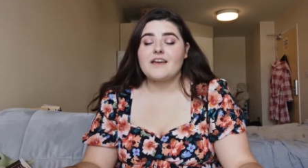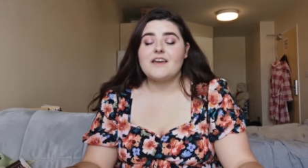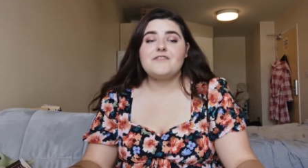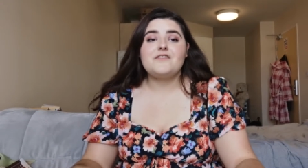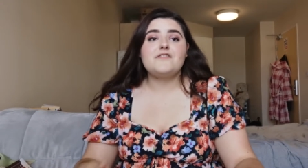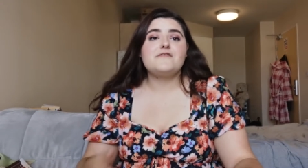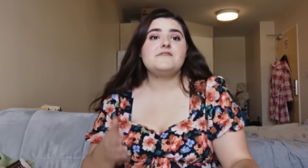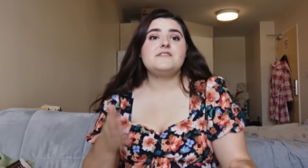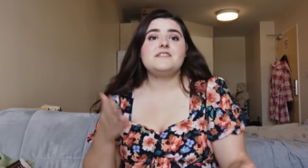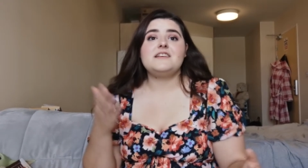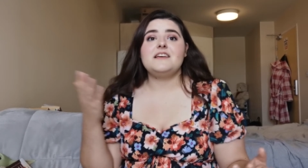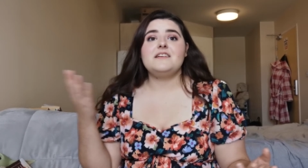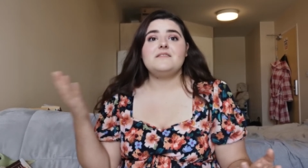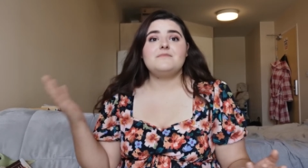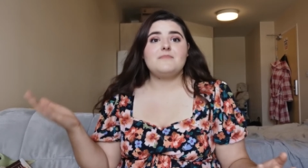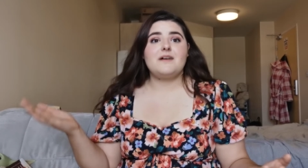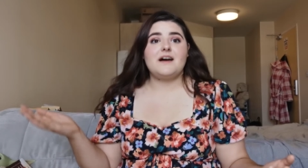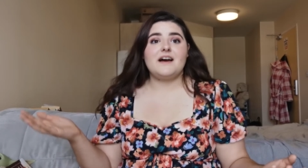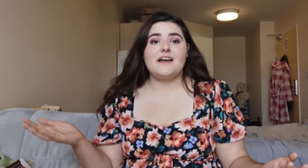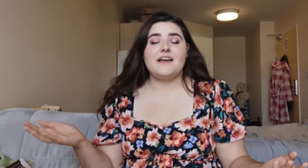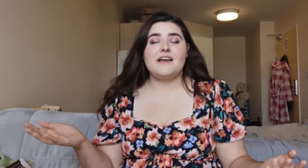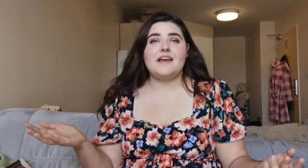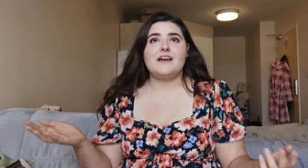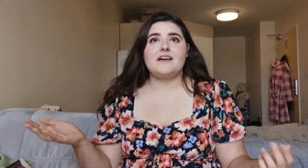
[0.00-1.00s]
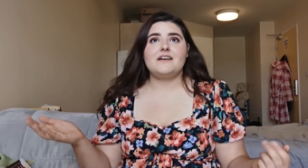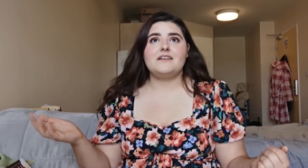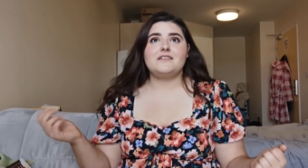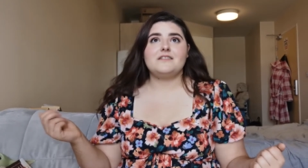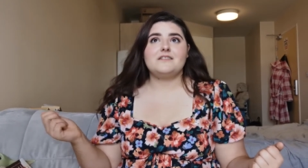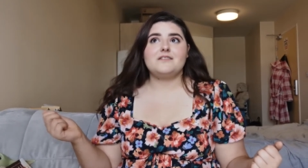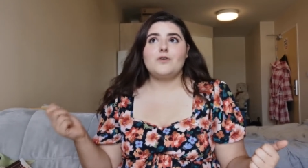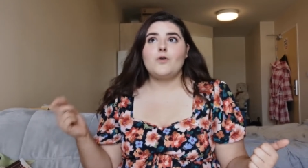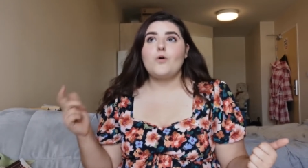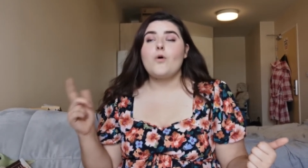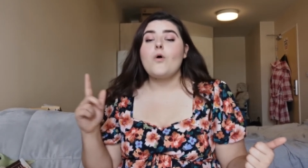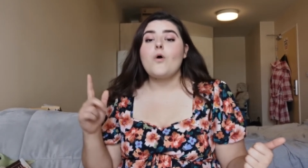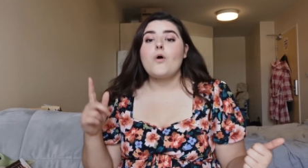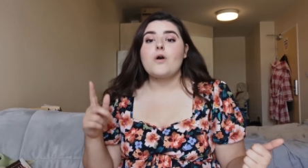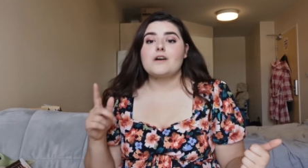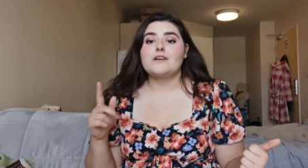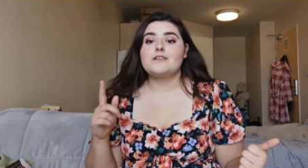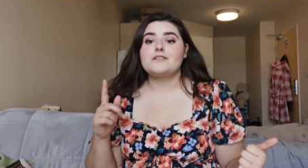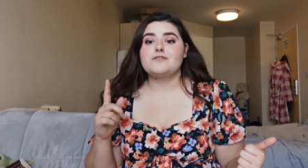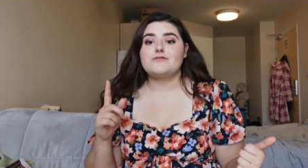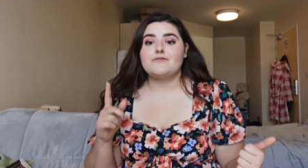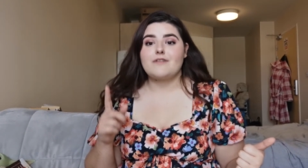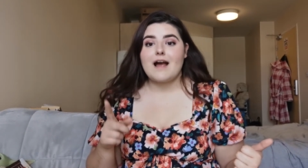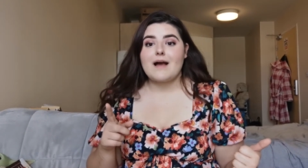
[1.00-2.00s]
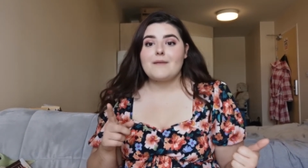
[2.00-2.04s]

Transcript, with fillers: If you've seen my August